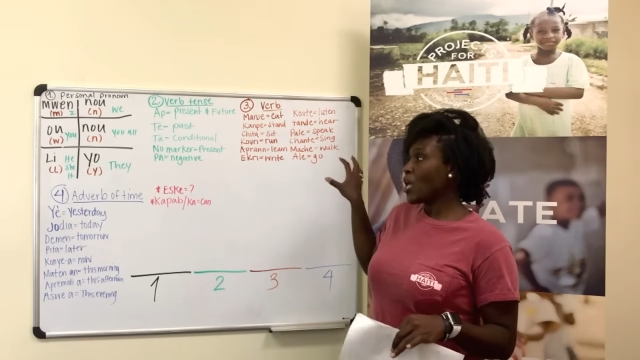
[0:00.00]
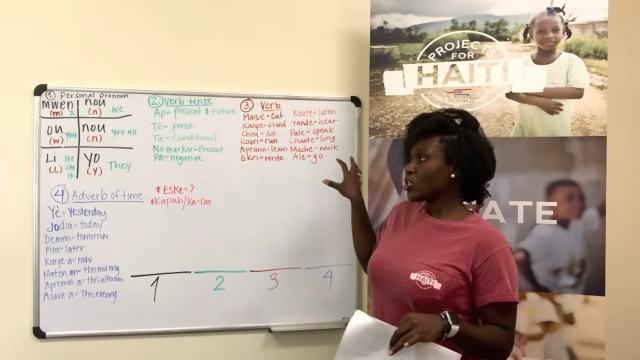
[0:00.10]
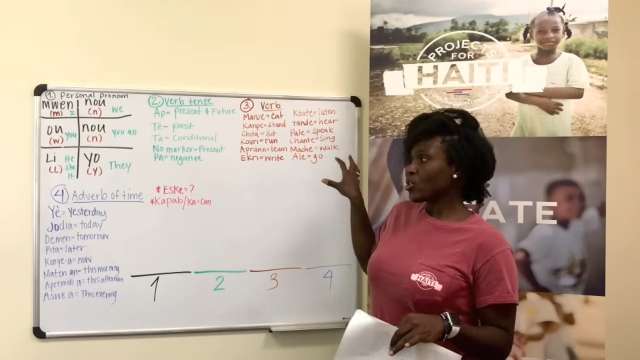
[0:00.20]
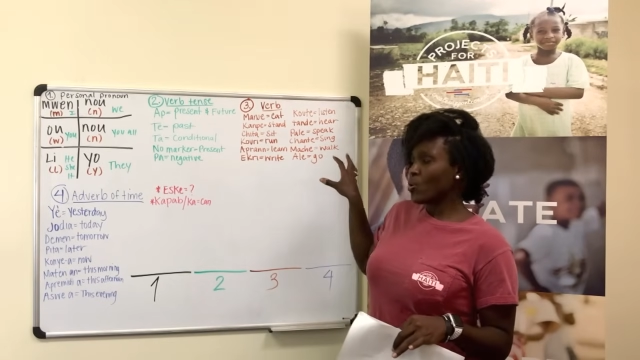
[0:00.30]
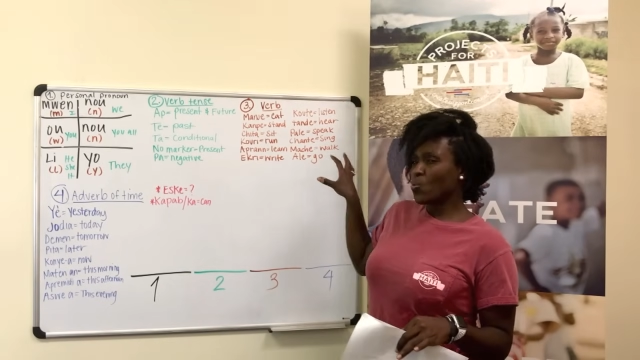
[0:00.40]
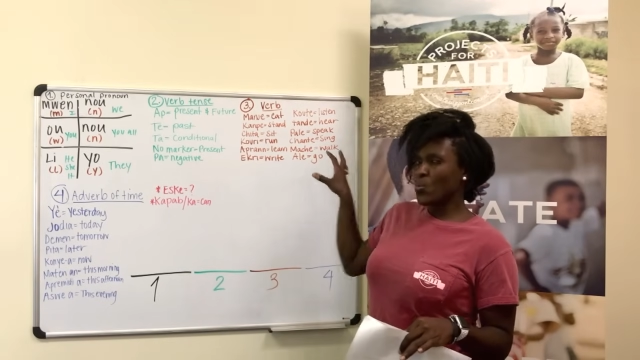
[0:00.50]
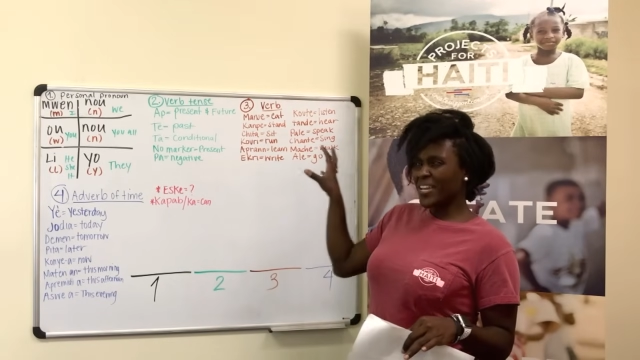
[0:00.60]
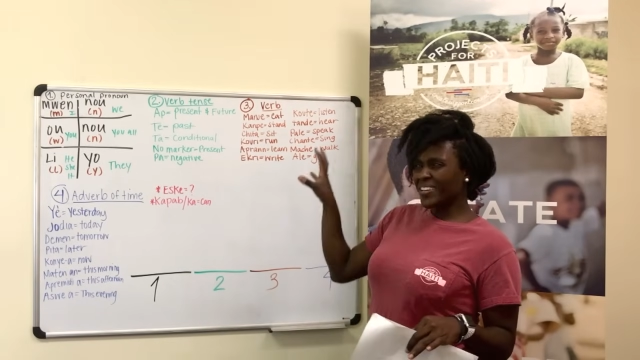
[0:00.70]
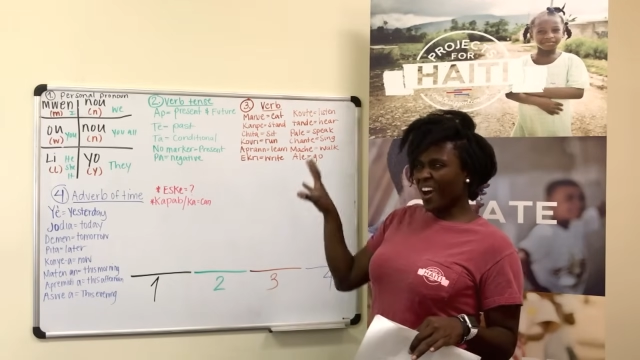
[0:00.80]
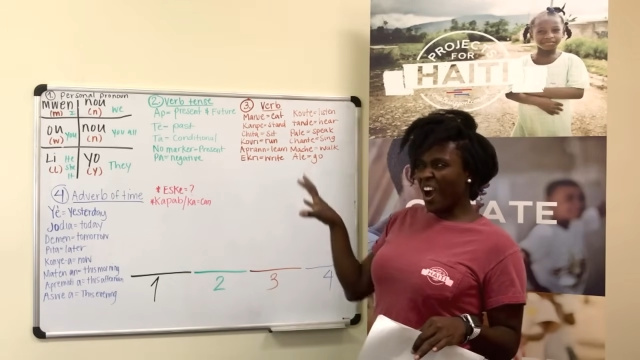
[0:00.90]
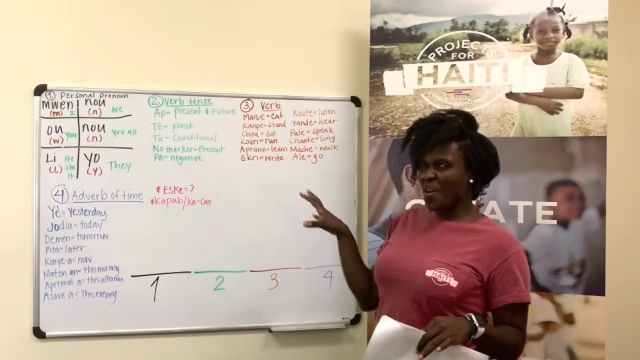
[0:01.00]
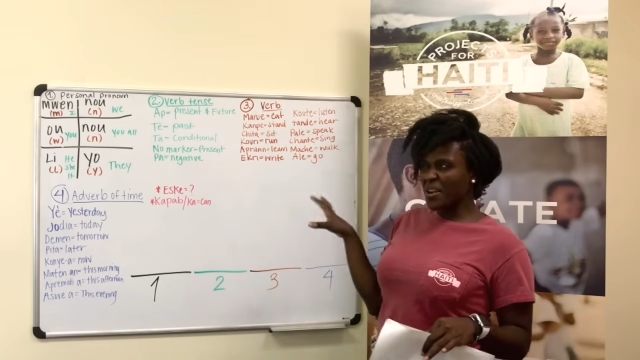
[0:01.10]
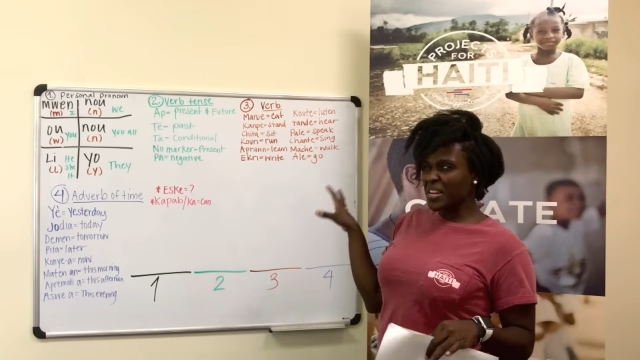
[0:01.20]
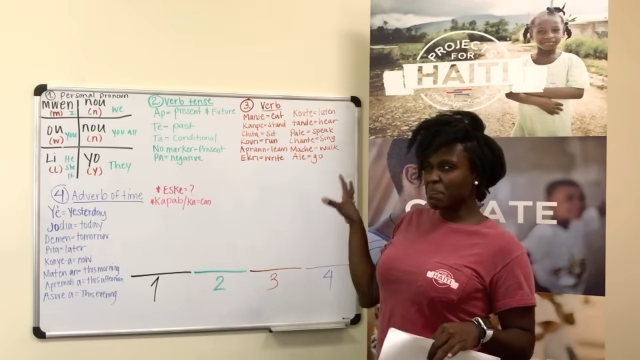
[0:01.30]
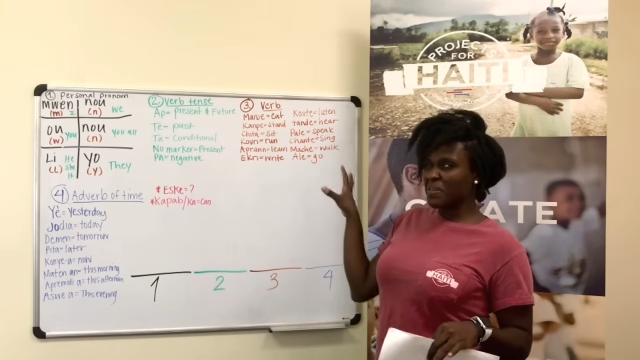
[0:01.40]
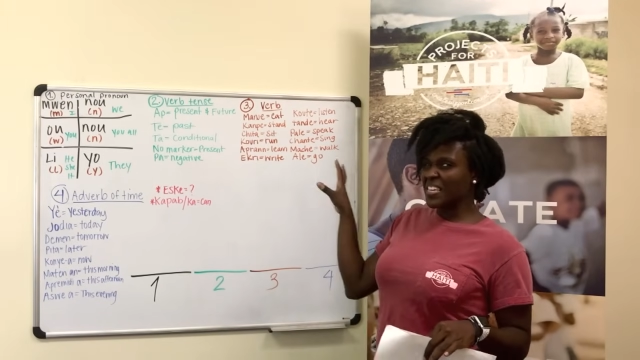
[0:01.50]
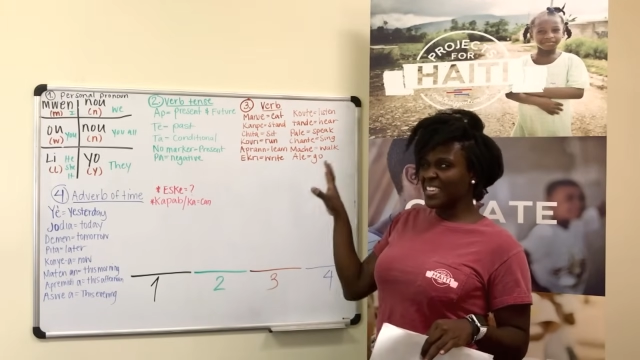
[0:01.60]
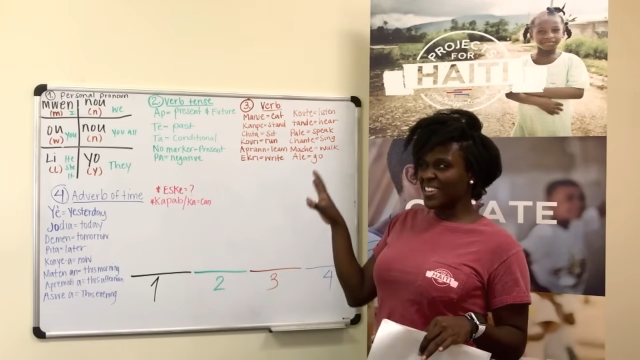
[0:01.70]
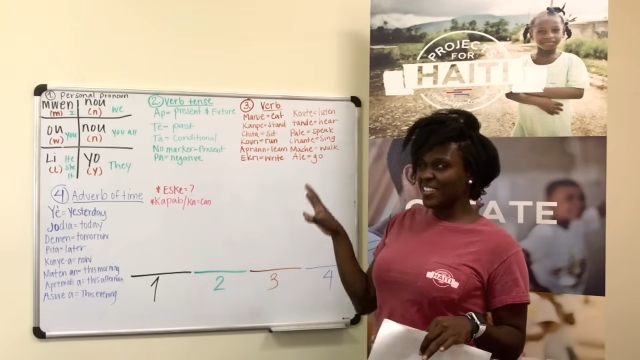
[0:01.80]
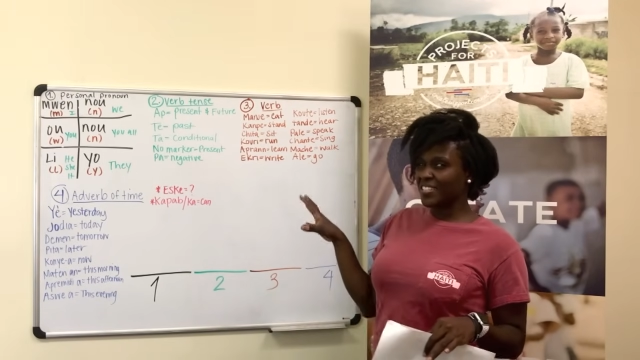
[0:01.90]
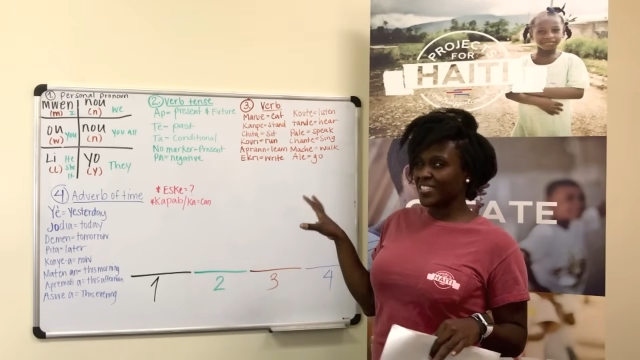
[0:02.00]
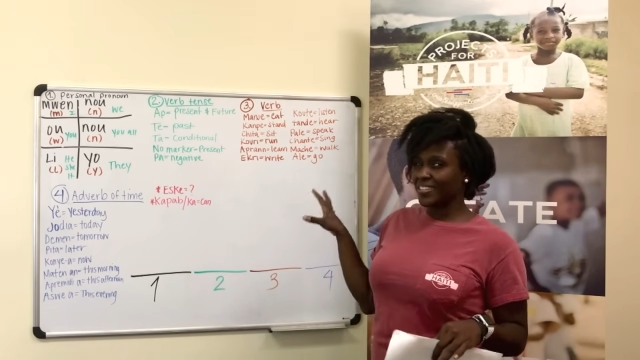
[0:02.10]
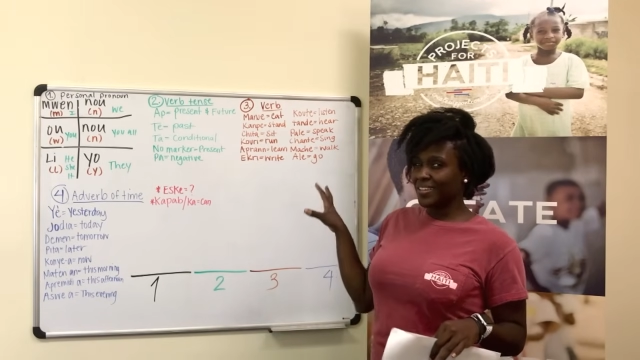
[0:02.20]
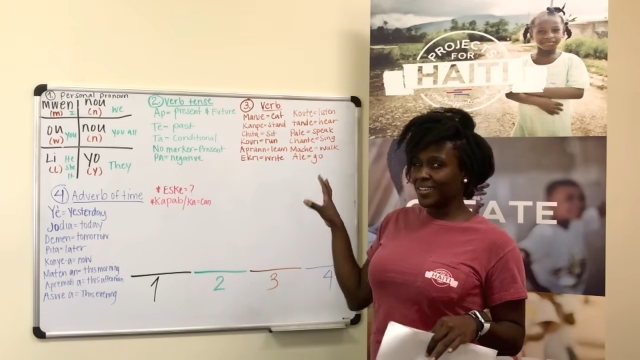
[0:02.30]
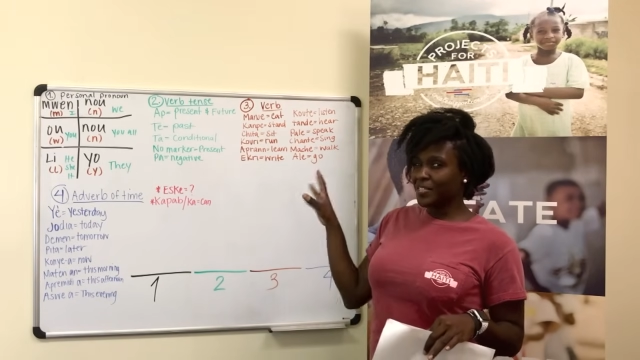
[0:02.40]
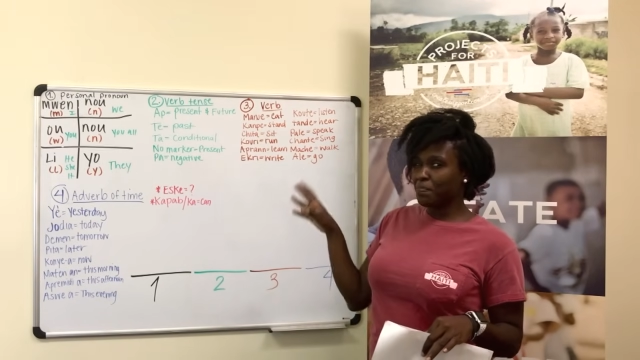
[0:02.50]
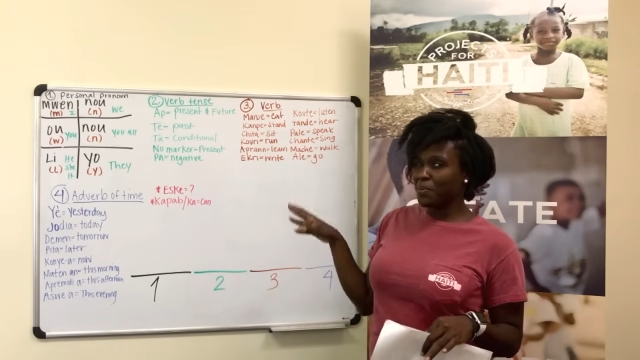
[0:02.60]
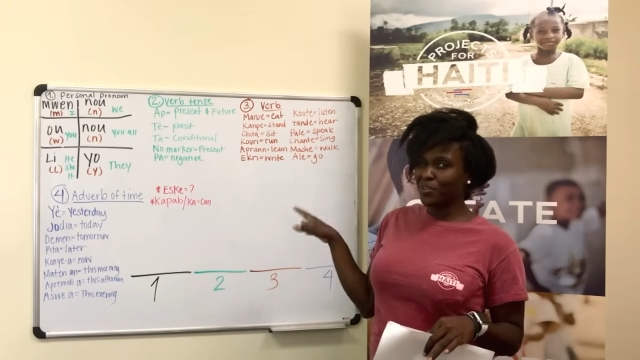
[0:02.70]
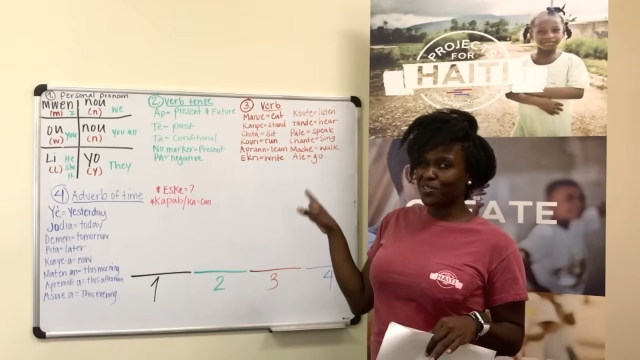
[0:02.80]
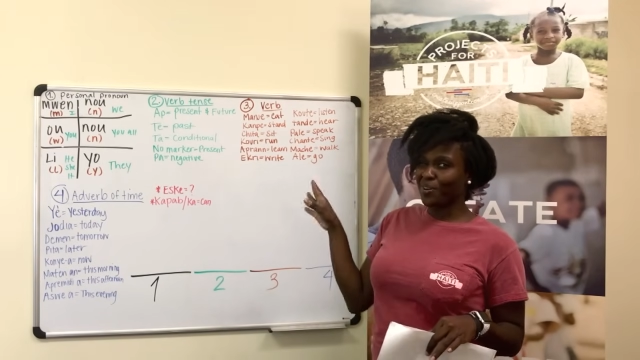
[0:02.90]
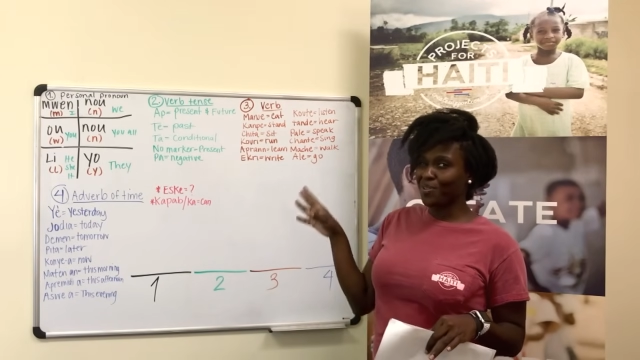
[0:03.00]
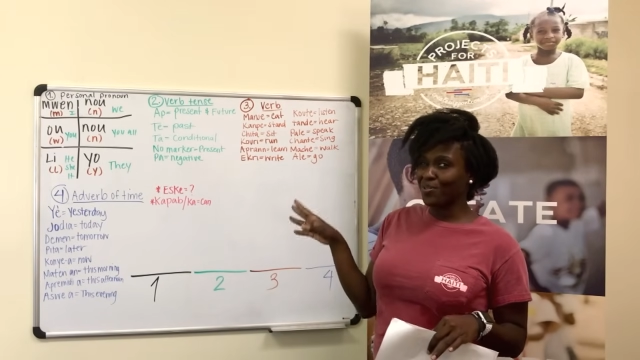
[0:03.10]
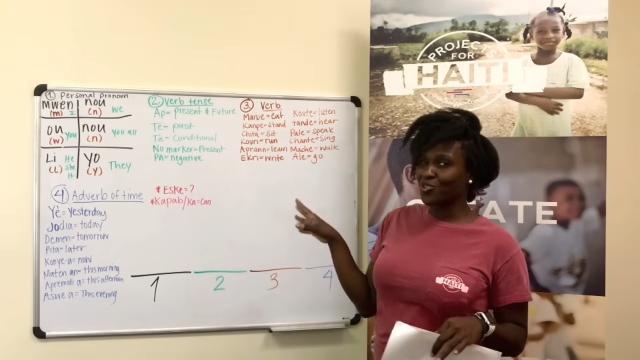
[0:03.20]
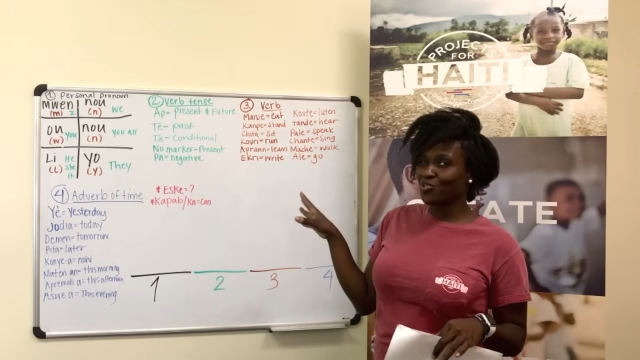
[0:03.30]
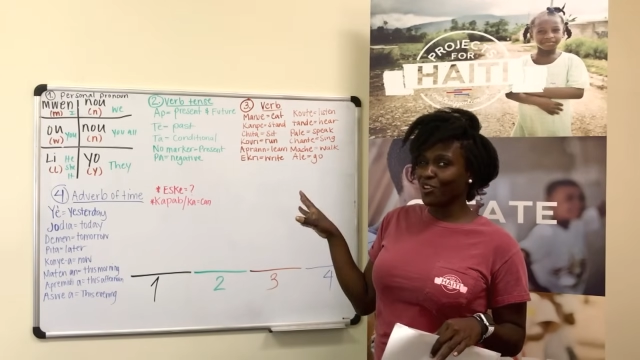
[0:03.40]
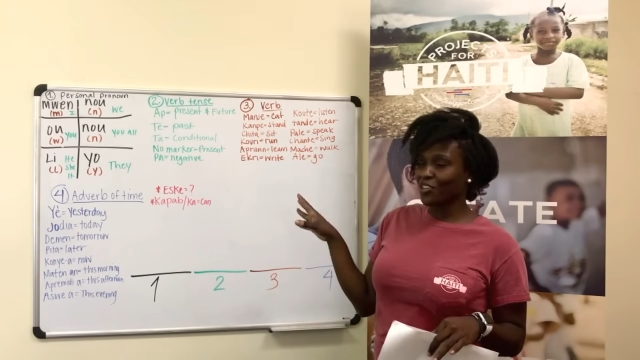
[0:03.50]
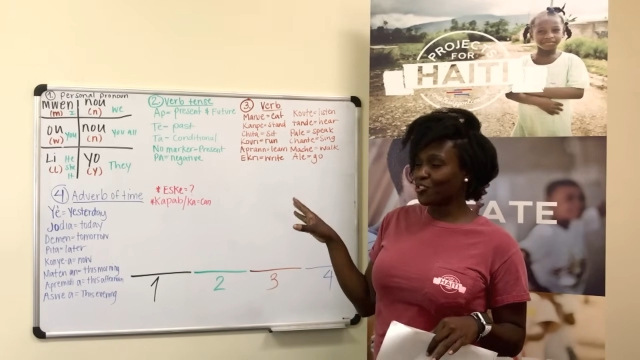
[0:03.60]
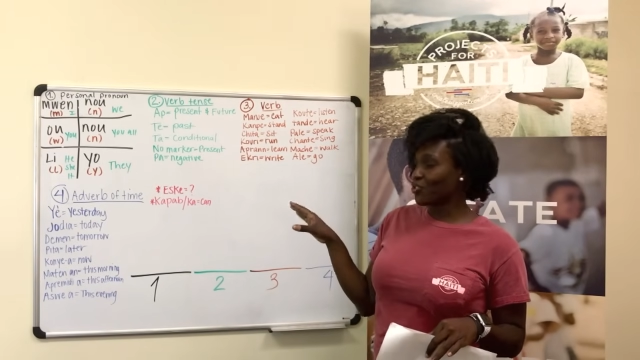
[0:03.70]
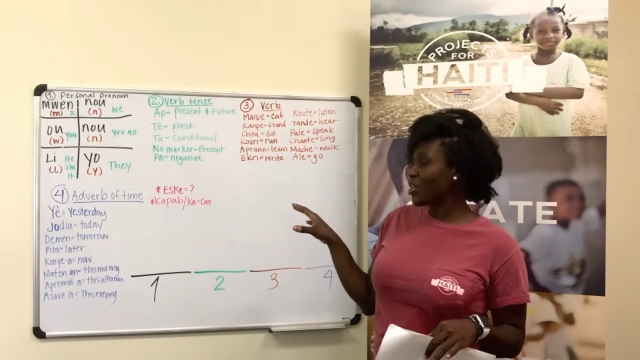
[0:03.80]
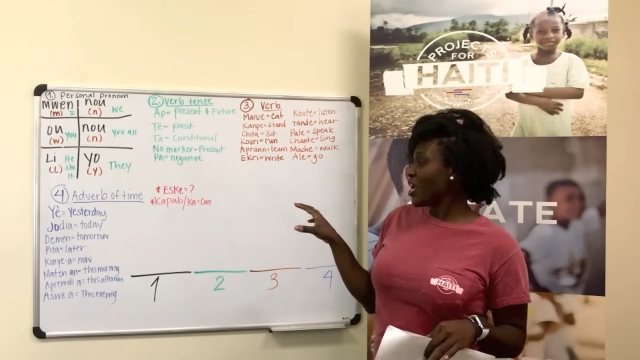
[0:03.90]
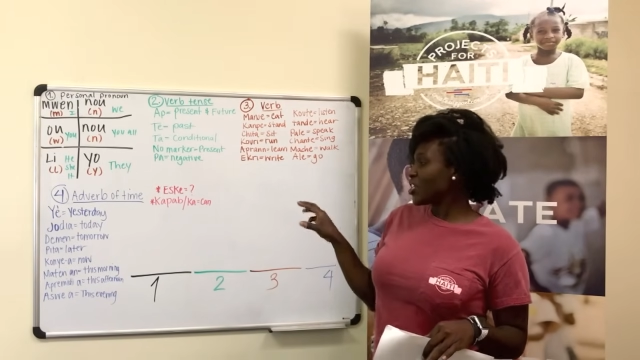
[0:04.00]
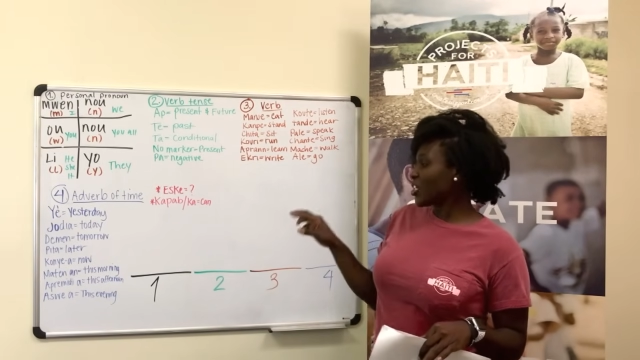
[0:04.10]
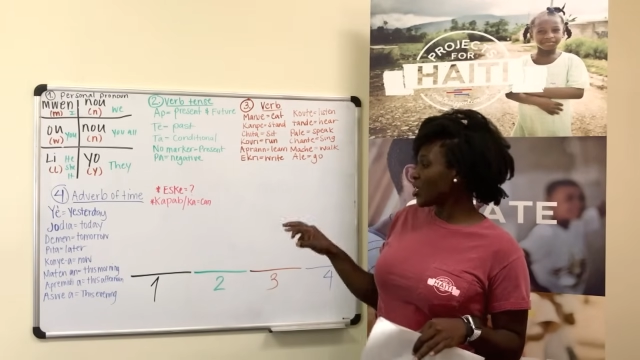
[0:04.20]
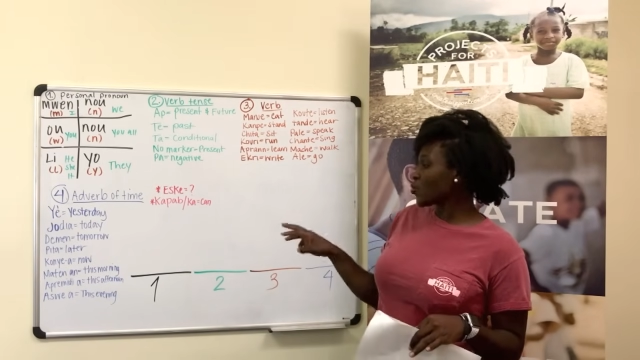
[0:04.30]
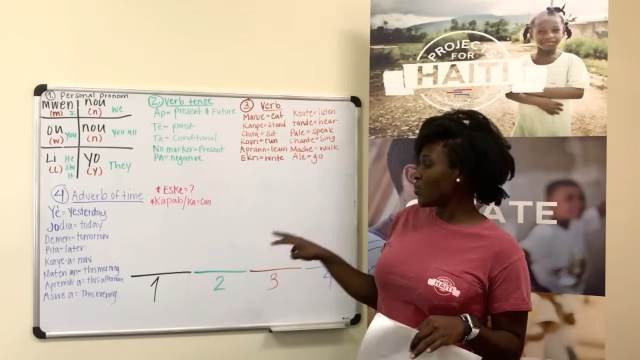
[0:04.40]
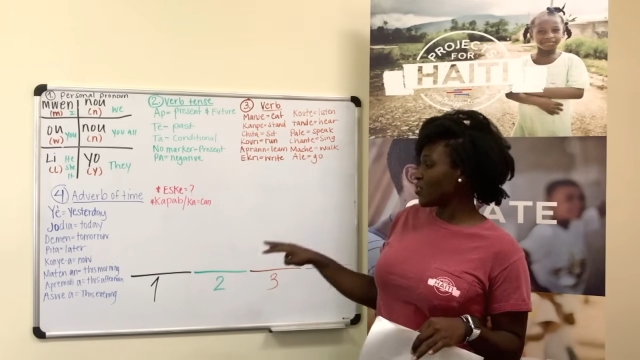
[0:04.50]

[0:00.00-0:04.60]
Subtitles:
So we could already begin to build our own structures just